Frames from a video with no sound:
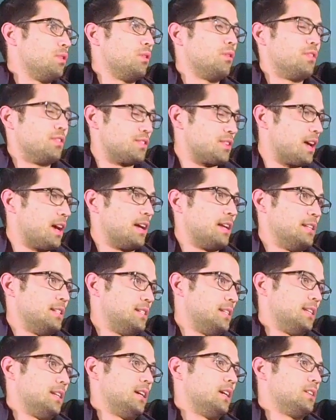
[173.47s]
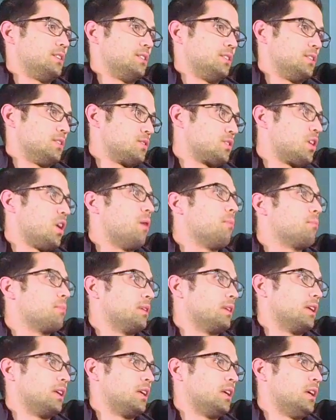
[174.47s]
you know, this idea to this
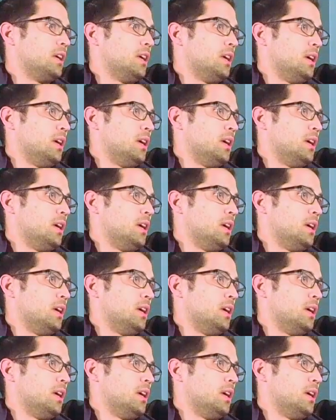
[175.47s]
company